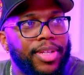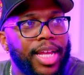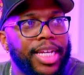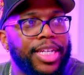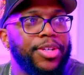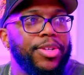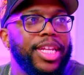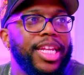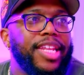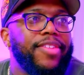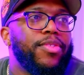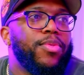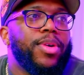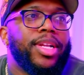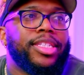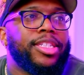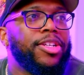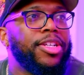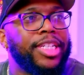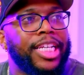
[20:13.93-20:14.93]
Like you didn't even
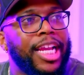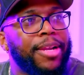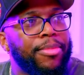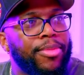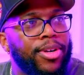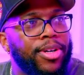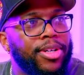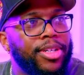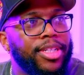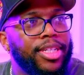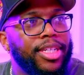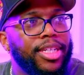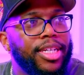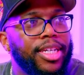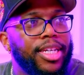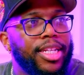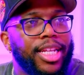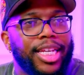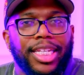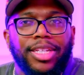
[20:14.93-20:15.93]
want to turn your camera on. Like,
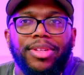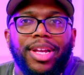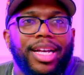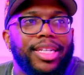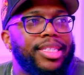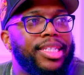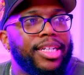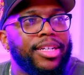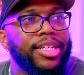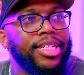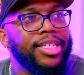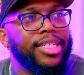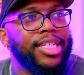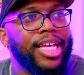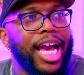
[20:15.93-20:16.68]
you're not serious.